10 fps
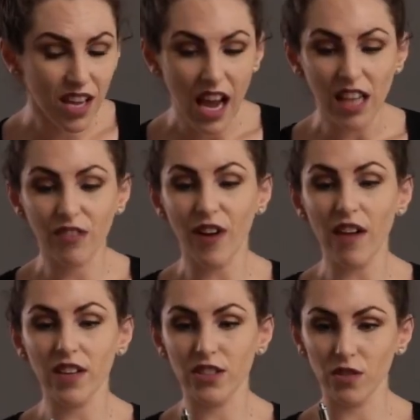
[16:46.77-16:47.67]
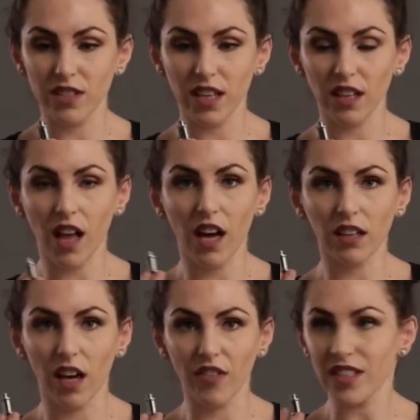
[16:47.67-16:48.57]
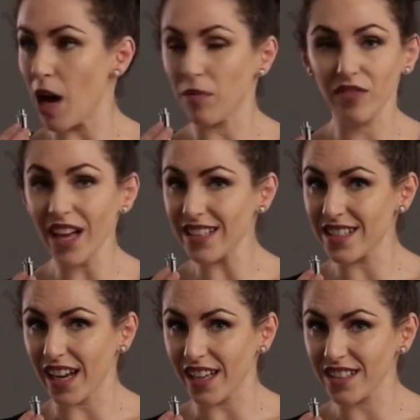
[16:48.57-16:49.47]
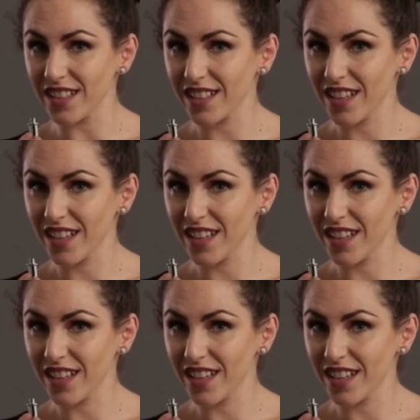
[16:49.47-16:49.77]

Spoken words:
And the 5/8 you'll see a lot on the top of light stands.